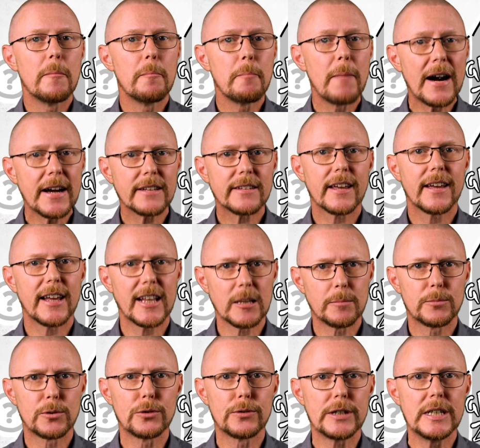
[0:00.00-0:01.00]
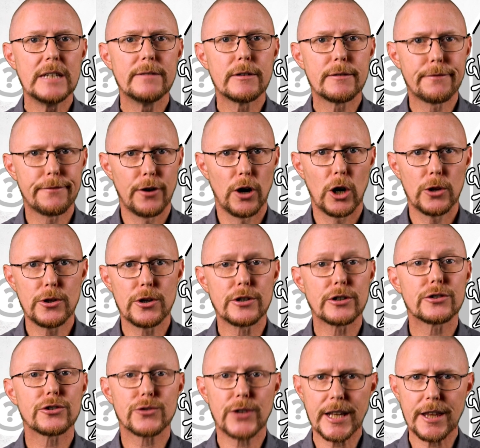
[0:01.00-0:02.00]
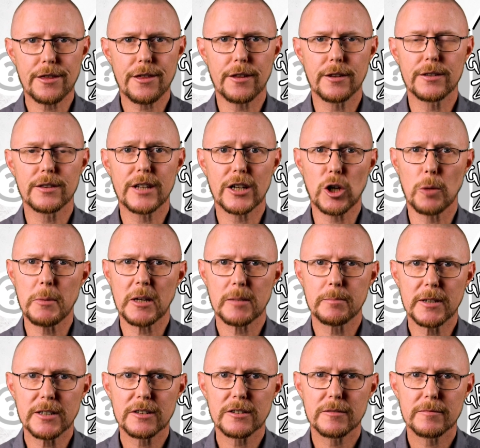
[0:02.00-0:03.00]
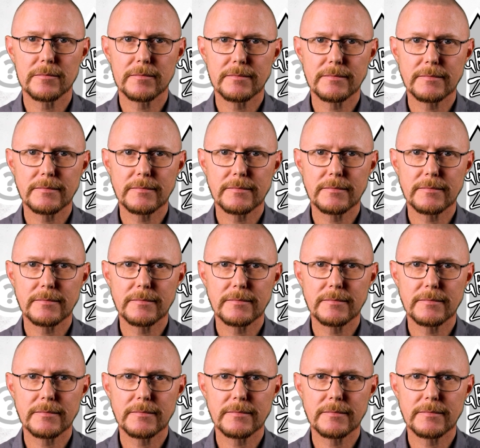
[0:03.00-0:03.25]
might help to even further strengthen the commitment.